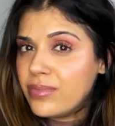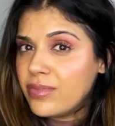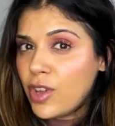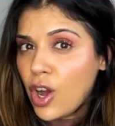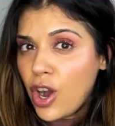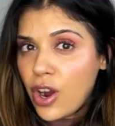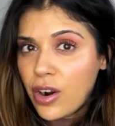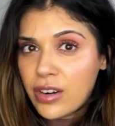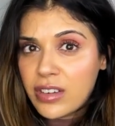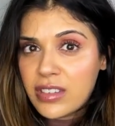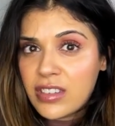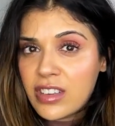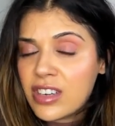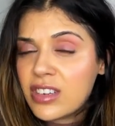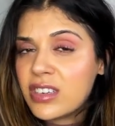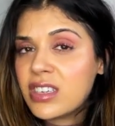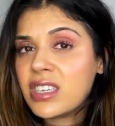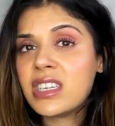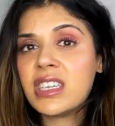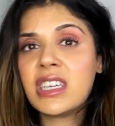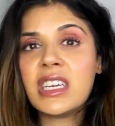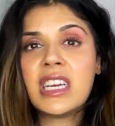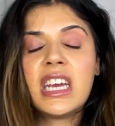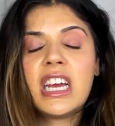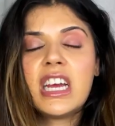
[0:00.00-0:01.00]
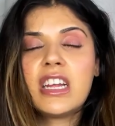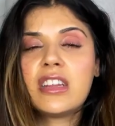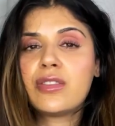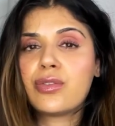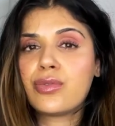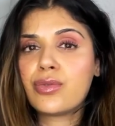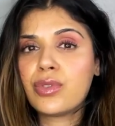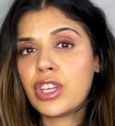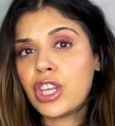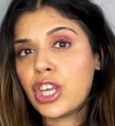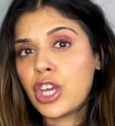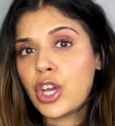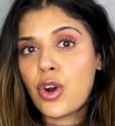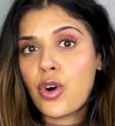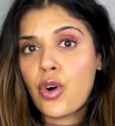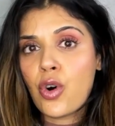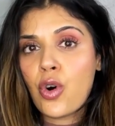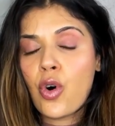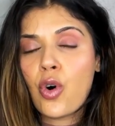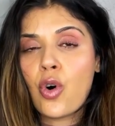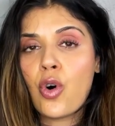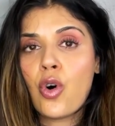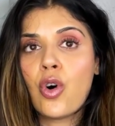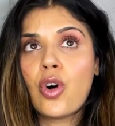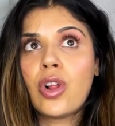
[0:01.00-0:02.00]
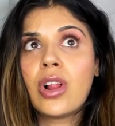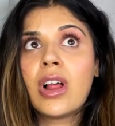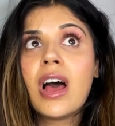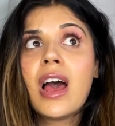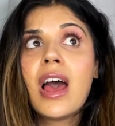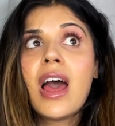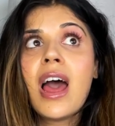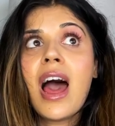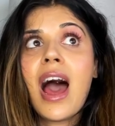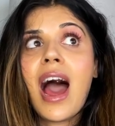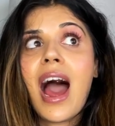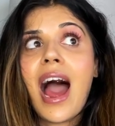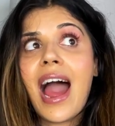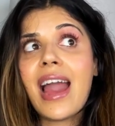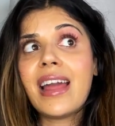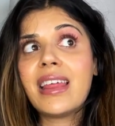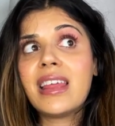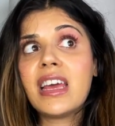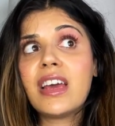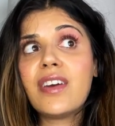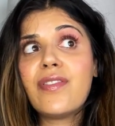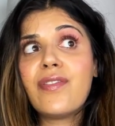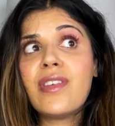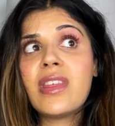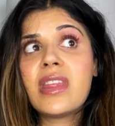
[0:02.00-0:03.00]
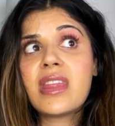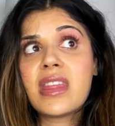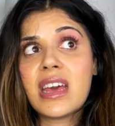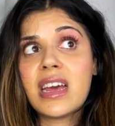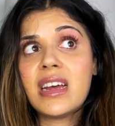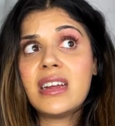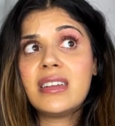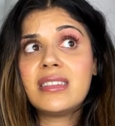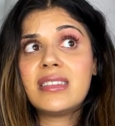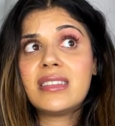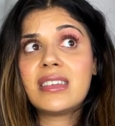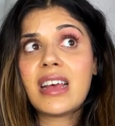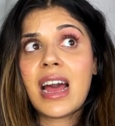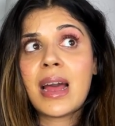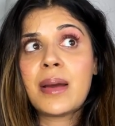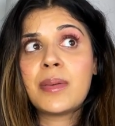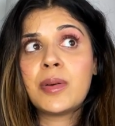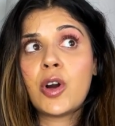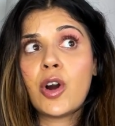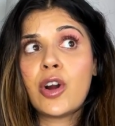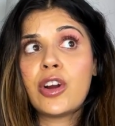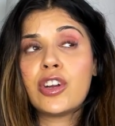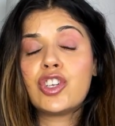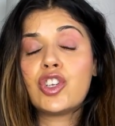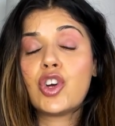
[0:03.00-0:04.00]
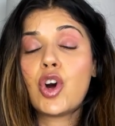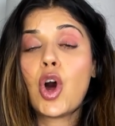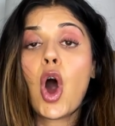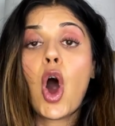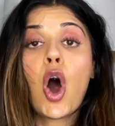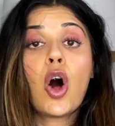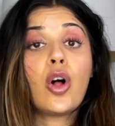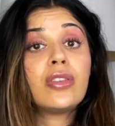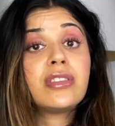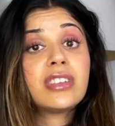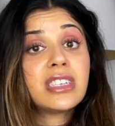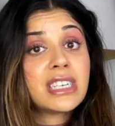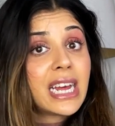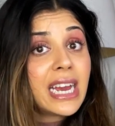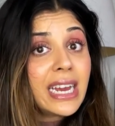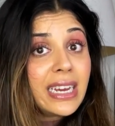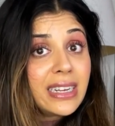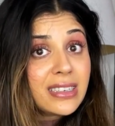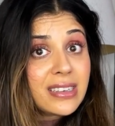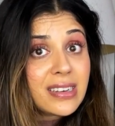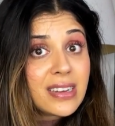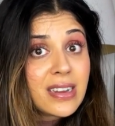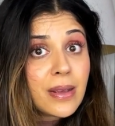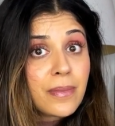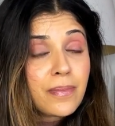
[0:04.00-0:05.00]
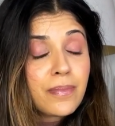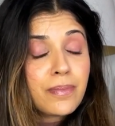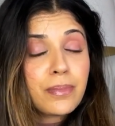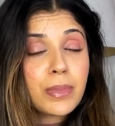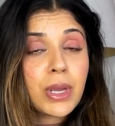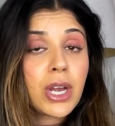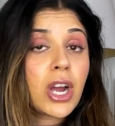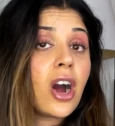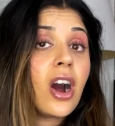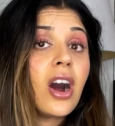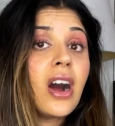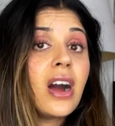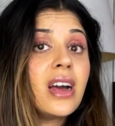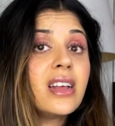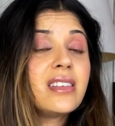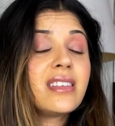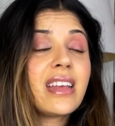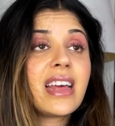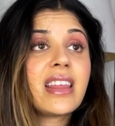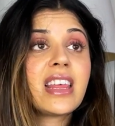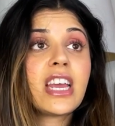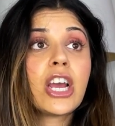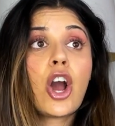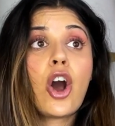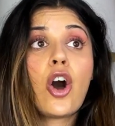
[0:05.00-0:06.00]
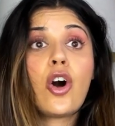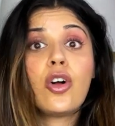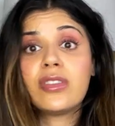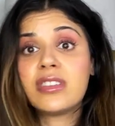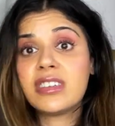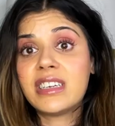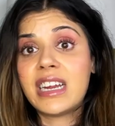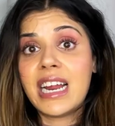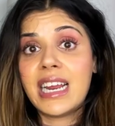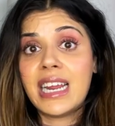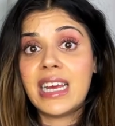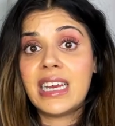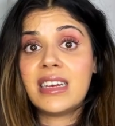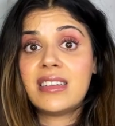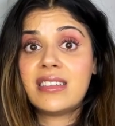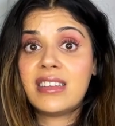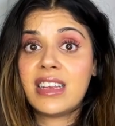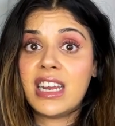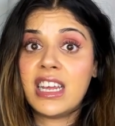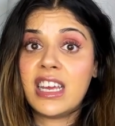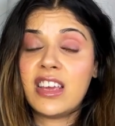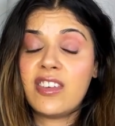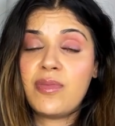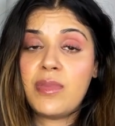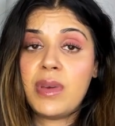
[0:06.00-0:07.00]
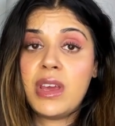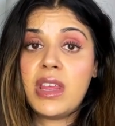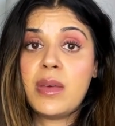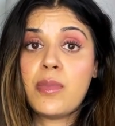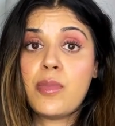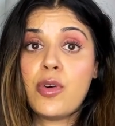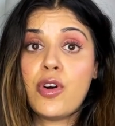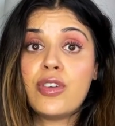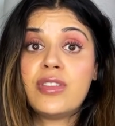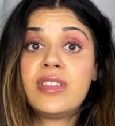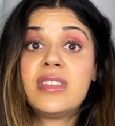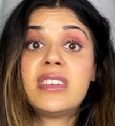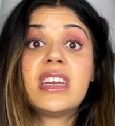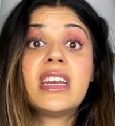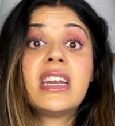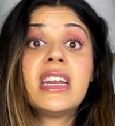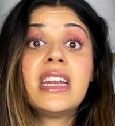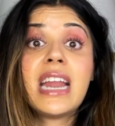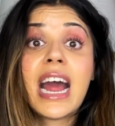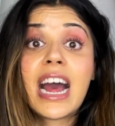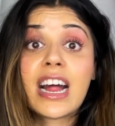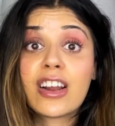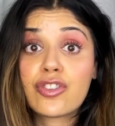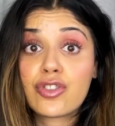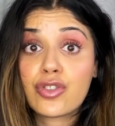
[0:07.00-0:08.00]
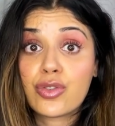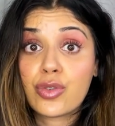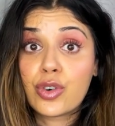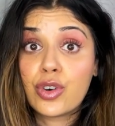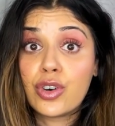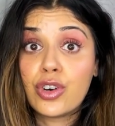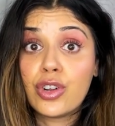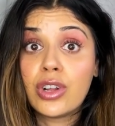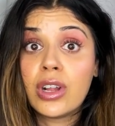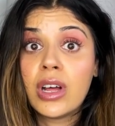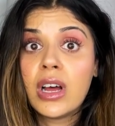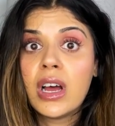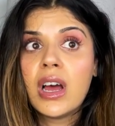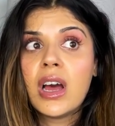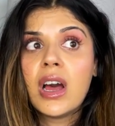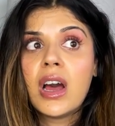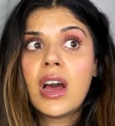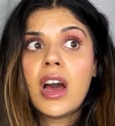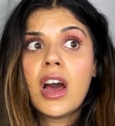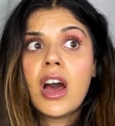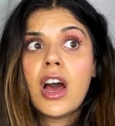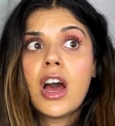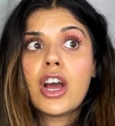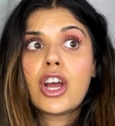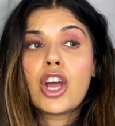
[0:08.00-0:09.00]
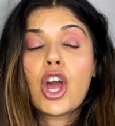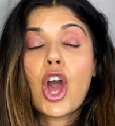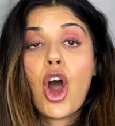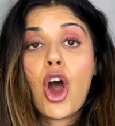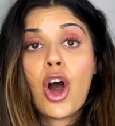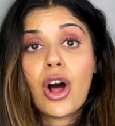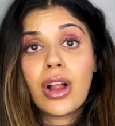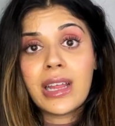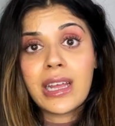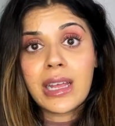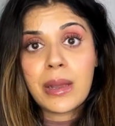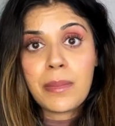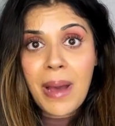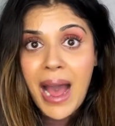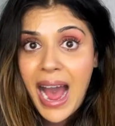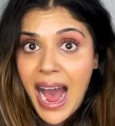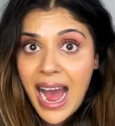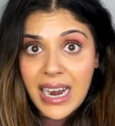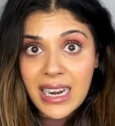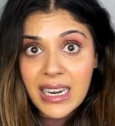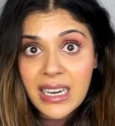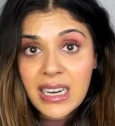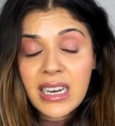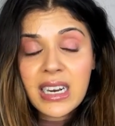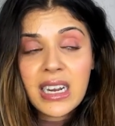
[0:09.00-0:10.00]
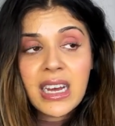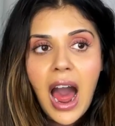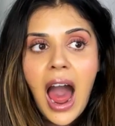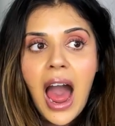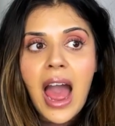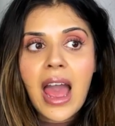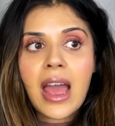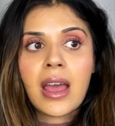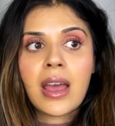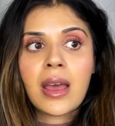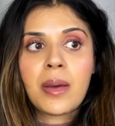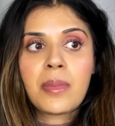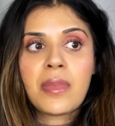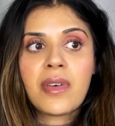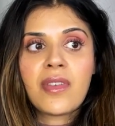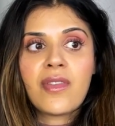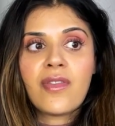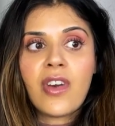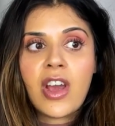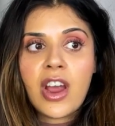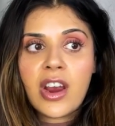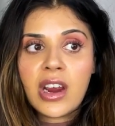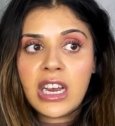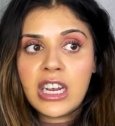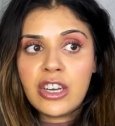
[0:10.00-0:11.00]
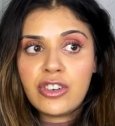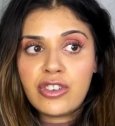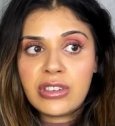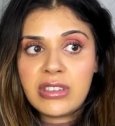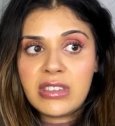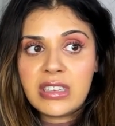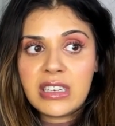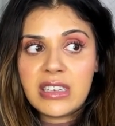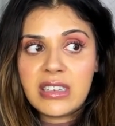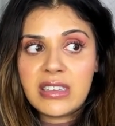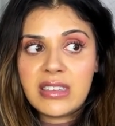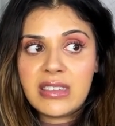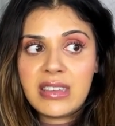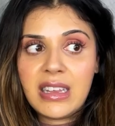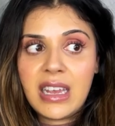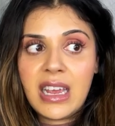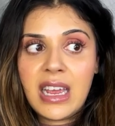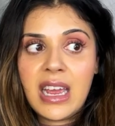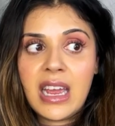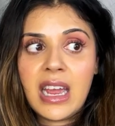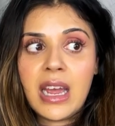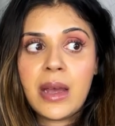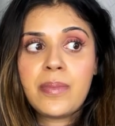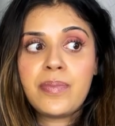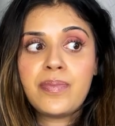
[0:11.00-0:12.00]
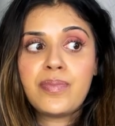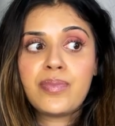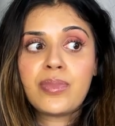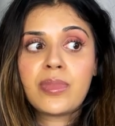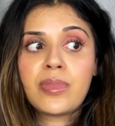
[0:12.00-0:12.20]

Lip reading: horizontally. It's really your call. I think for this, I'm going to alternate because I think alternating is gonna give me the most natural curling pattern. I am very interested to see